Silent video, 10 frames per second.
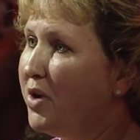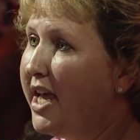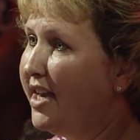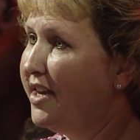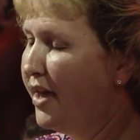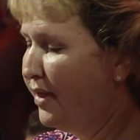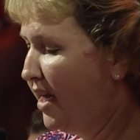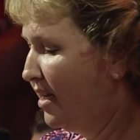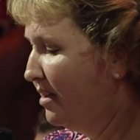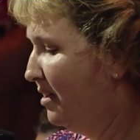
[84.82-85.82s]
we had
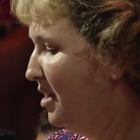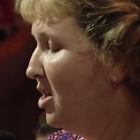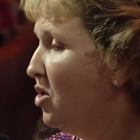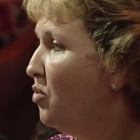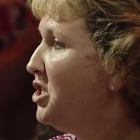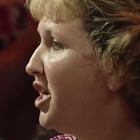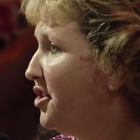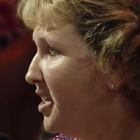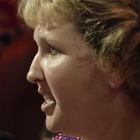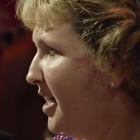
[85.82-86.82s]
nothing. We
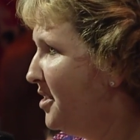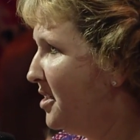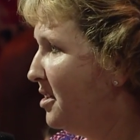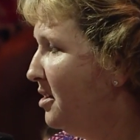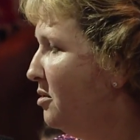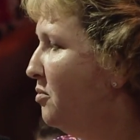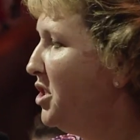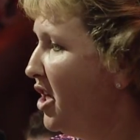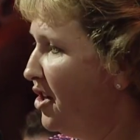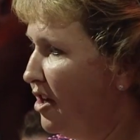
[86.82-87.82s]
shared a desk, we
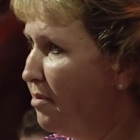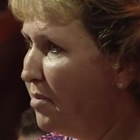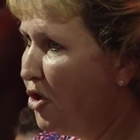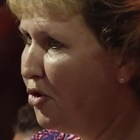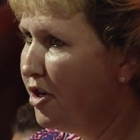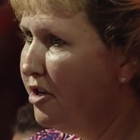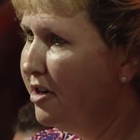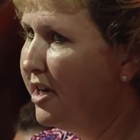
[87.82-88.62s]
shared a computer,